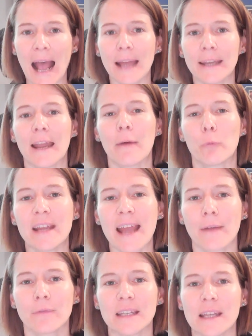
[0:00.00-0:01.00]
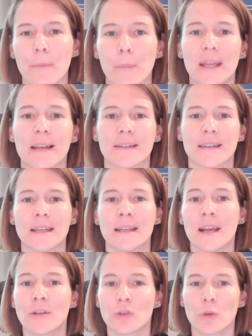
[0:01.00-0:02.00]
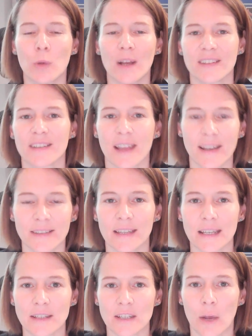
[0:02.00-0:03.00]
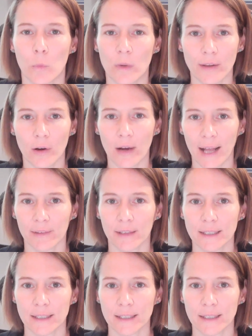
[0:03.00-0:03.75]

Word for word: And we have the ability to assess these with our